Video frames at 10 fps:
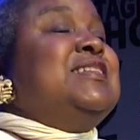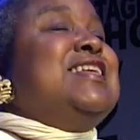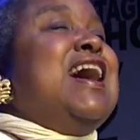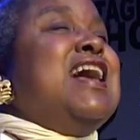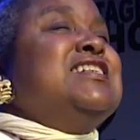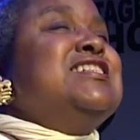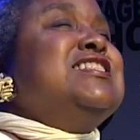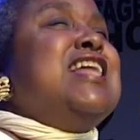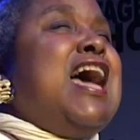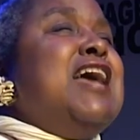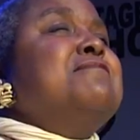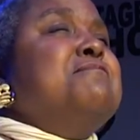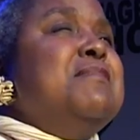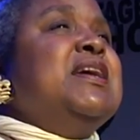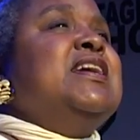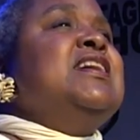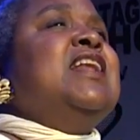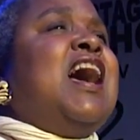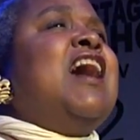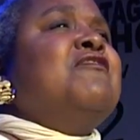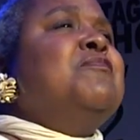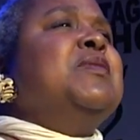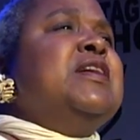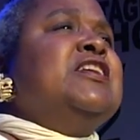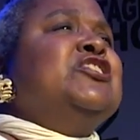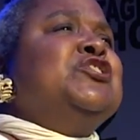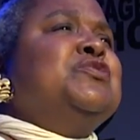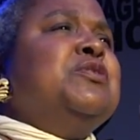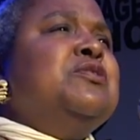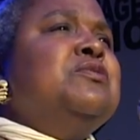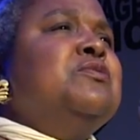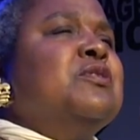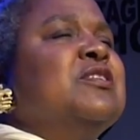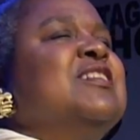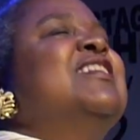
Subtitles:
Does that mean I've been untrue?